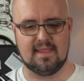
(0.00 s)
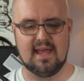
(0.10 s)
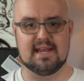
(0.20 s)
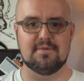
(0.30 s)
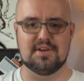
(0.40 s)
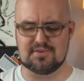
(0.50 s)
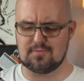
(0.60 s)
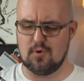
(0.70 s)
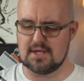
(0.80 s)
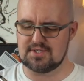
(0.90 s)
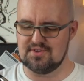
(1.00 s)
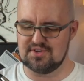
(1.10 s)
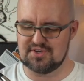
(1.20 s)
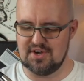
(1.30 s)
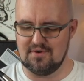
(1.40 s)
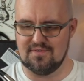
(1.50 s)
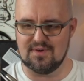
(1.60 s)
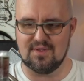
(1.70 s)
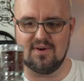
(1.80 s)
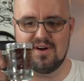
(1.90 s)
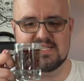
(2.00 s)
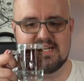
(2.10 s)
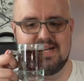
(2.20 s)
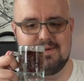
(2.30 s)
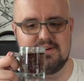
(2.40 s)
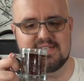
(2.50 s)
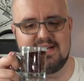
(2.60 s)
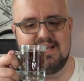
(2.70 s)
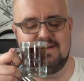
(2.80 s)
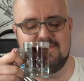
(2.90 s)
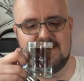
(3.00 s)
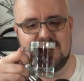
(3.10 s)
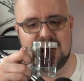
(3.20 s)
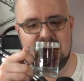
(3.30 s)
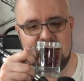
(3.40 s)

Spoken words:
It anyone who's watched the show for a long time knows I have a